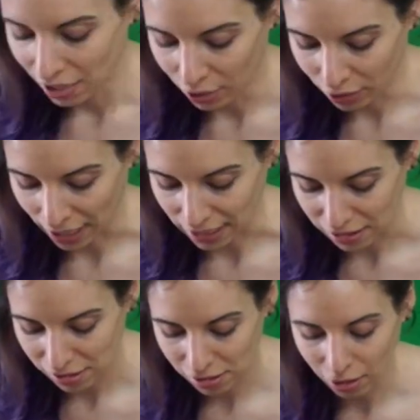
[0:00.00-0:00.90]

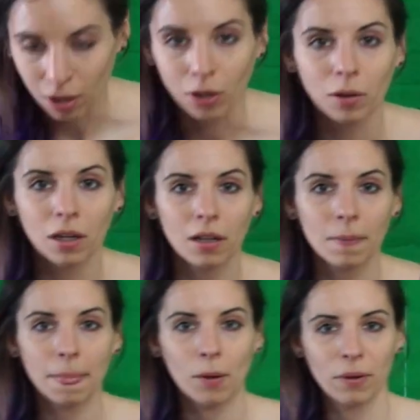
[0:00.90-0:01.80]
Okay, so
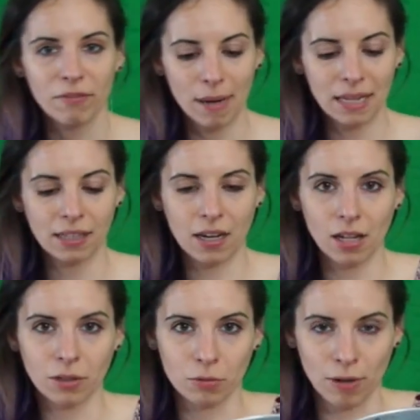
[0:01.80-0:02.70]
we've made the
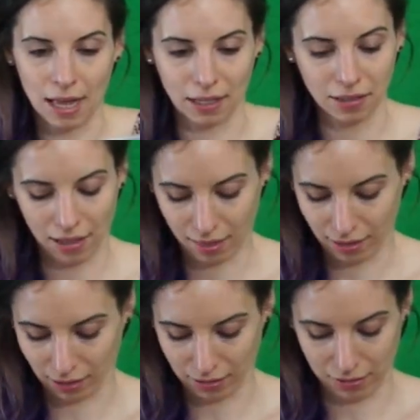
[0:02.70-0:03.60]
color red. I
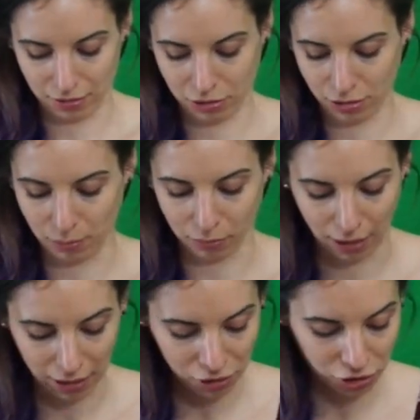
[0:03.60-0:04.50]
think it should be
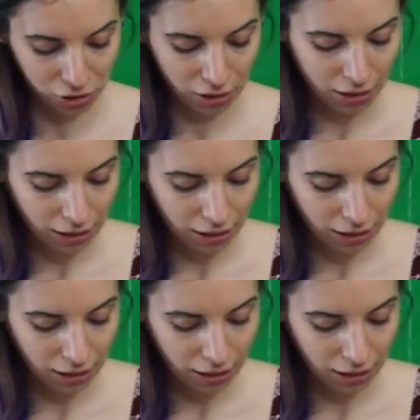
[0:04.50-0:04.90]
reddish.